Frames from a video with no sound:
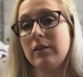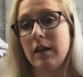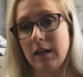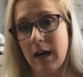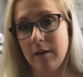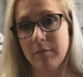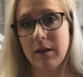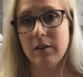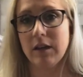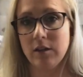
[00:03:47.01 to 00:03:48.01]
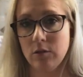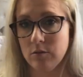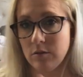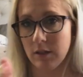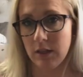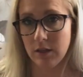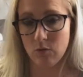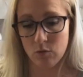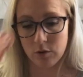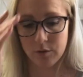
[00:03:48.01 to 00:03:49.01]
that I got and that I use like in
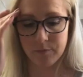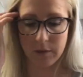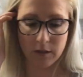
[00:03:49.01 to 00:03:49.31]
order